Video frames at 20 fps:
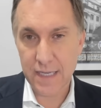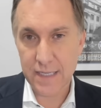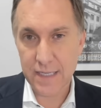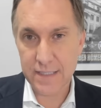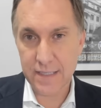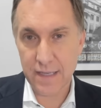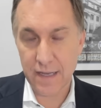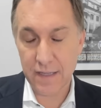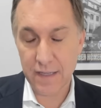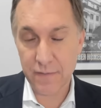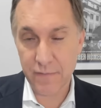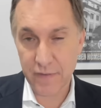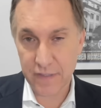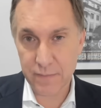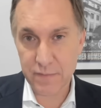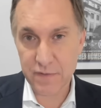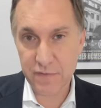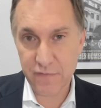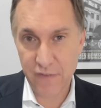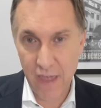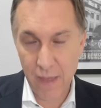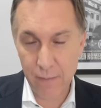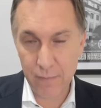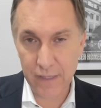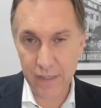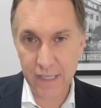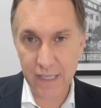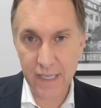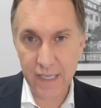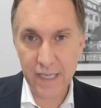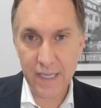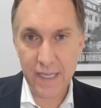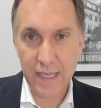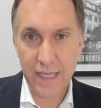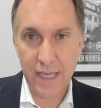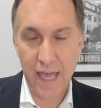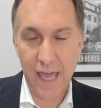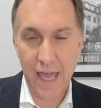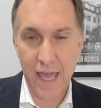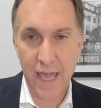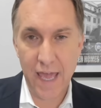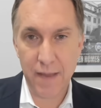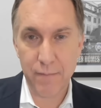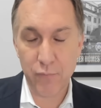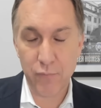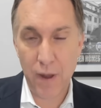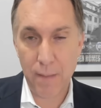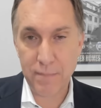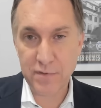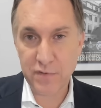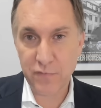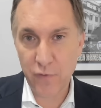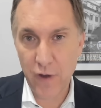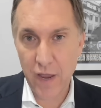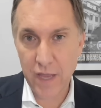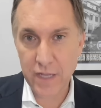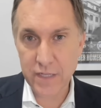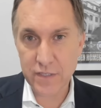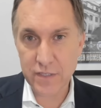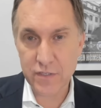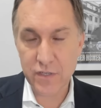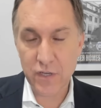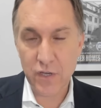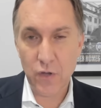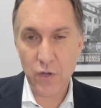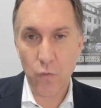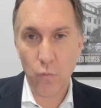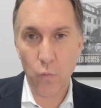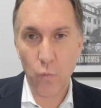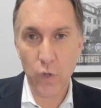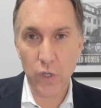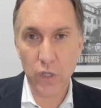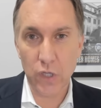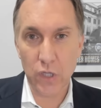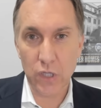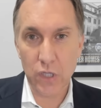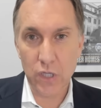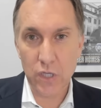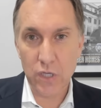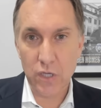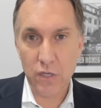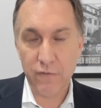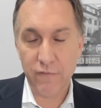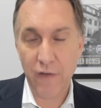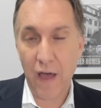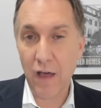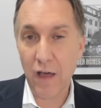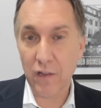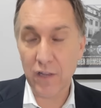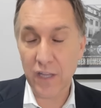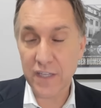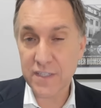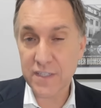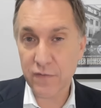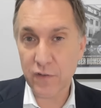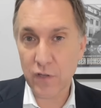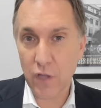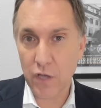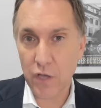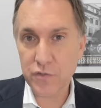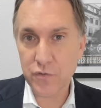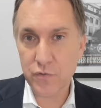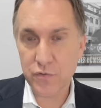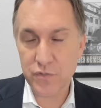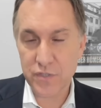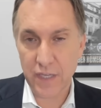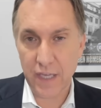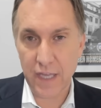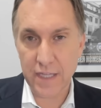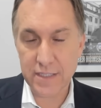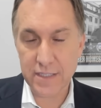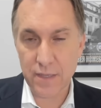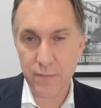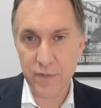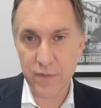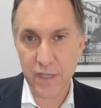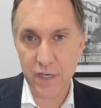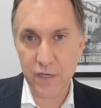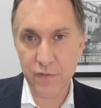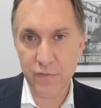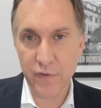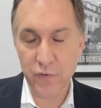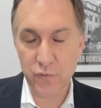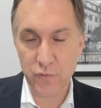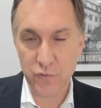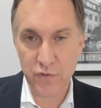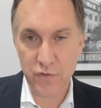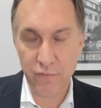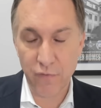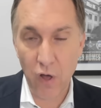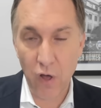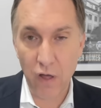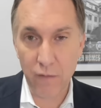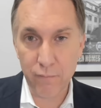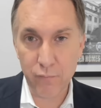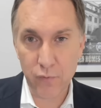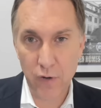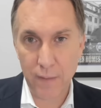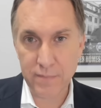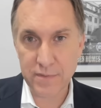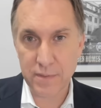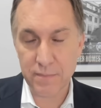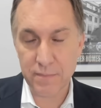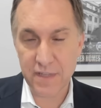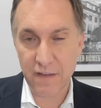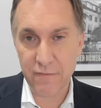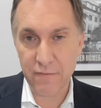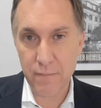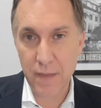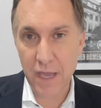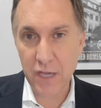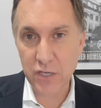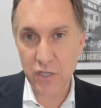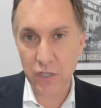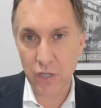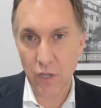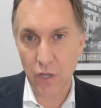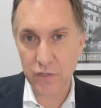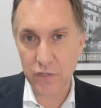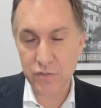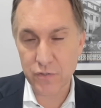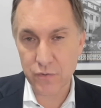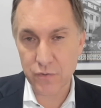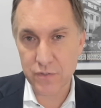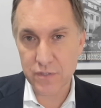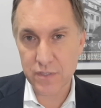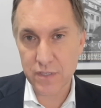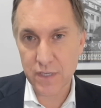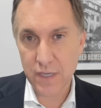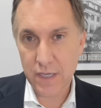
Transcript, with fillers: uh, the victim's family, and perhaps friends will file civil lawsuits against some of the individuals involved, perhaps some defamation lawsuits,